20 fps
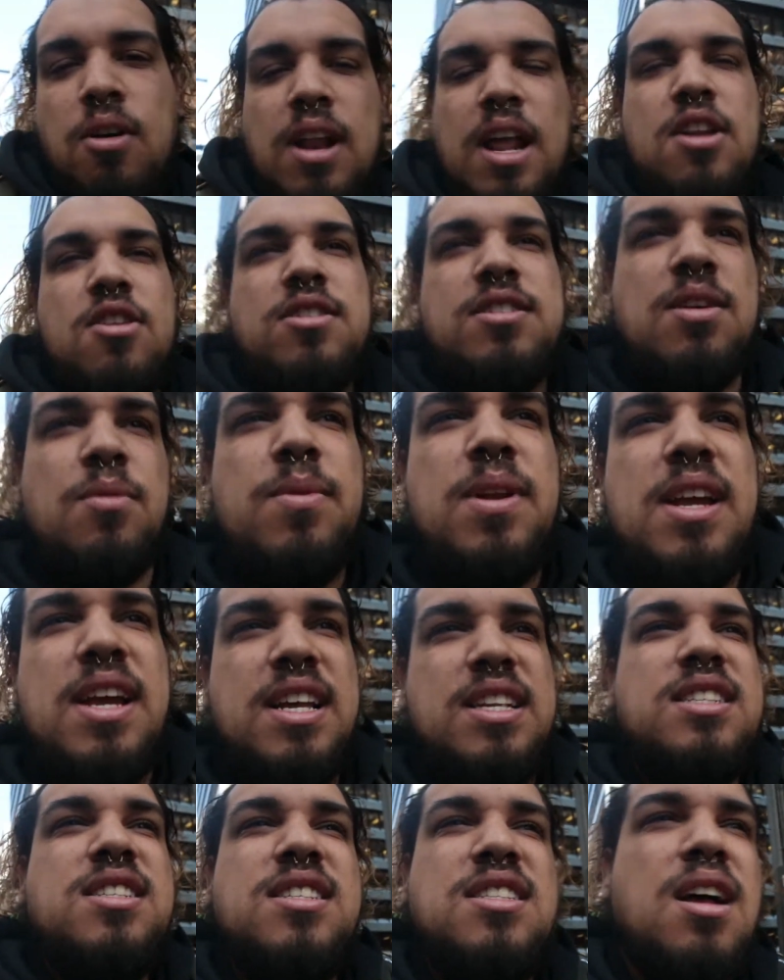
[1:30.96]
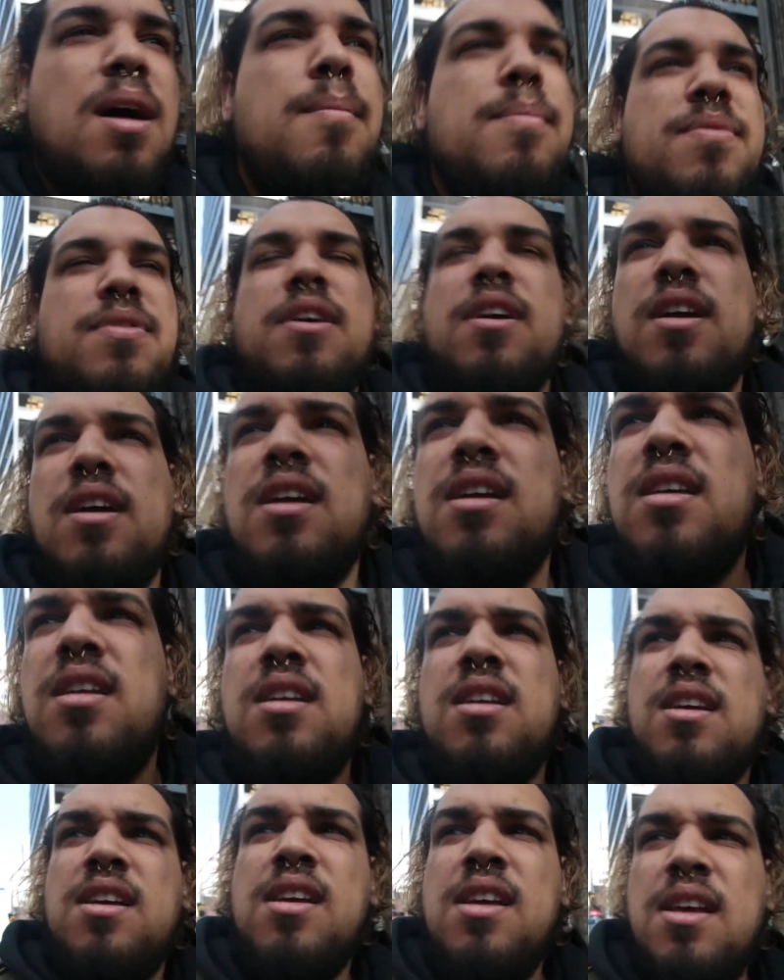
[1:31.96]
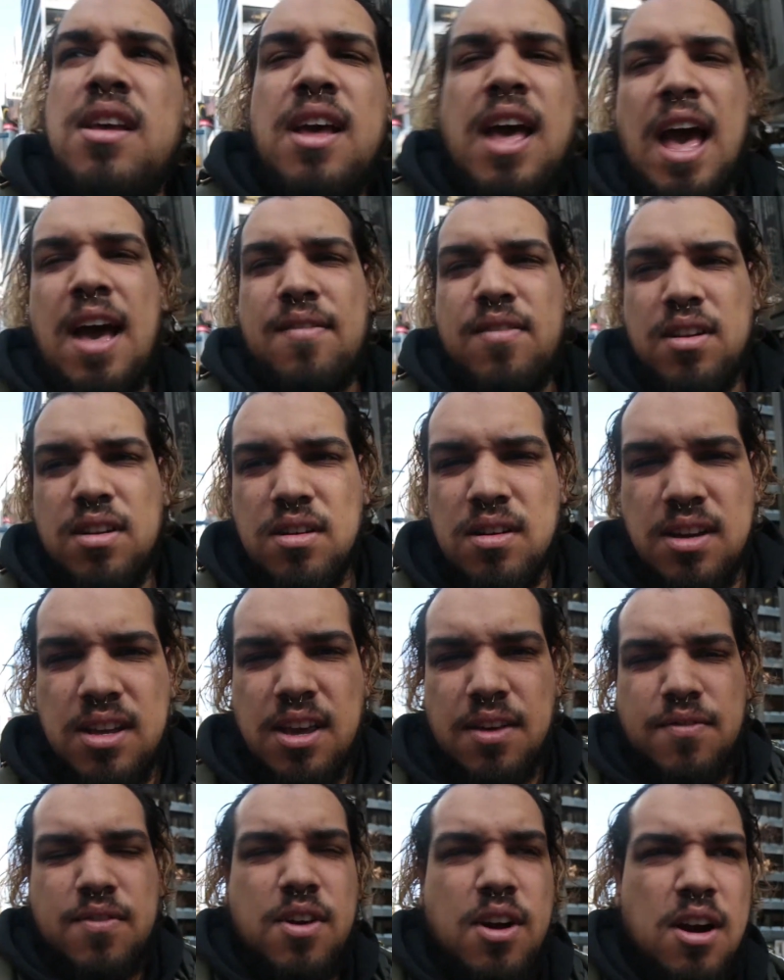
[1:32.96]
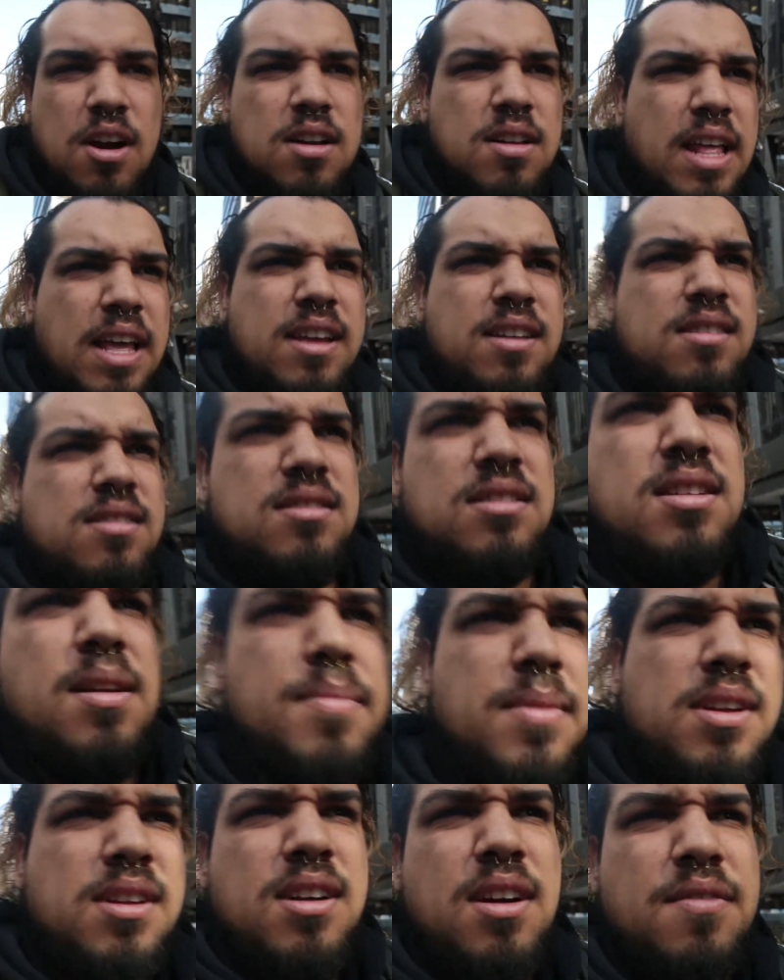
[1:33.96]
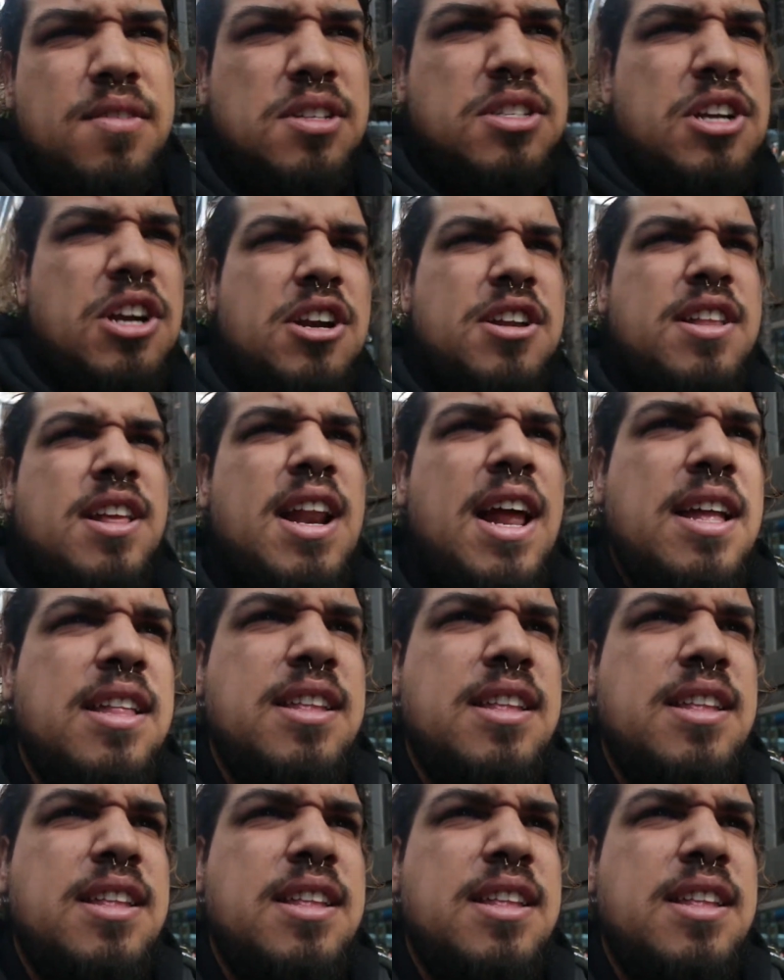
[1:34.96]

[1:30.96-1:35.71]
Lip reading: All I know is I want to get something. I have a little gift card, like something, a return that I